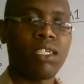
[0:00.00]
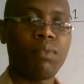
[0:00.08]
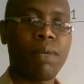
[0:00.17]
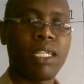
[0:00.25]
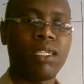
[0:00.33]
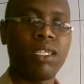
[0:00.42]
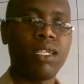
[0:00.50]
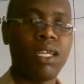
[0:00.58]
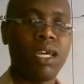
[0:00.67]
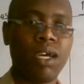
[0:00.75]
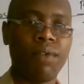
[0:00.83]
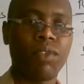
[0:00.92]
But in
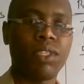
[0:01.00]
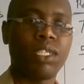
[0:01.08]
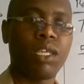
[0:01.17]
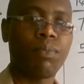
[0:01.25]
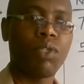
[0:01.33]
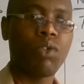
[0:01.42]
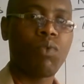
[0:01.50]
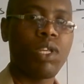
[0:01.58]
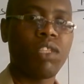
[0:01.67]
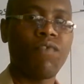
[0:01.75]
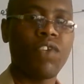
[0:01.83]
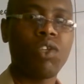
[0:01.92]
the subsequent
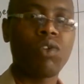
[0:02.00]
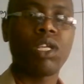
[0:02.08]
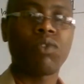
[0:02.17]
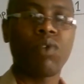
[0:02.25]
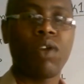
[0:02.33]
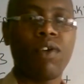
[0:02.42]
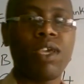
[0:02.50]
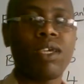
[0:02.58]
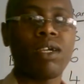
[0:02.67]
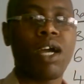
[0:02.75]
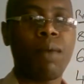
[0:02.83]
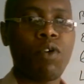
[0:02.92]
videos that I'm
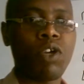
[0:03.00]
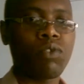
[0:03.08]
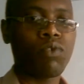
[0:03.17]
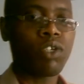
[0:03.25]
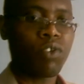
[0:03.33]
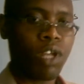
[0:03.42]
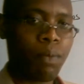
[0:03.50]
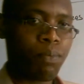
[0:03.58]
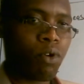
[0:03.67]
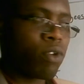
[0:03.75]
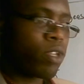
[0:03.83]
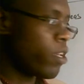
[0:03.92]
going to actually
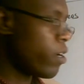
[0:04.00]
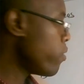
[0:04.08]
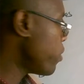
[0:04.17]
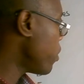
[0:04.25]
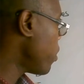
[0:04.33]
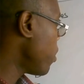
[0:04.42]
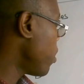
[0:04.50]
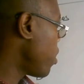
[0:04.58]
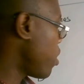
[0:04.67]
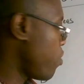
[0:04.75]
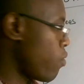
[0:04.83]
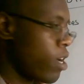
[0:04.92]
upload here,
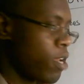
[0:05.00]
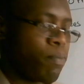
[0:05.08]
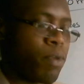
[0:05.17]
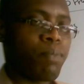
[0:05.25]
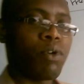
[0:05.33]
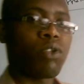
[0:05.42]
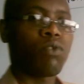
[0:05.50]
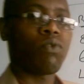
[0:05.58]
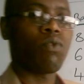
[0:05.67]
you can be able to,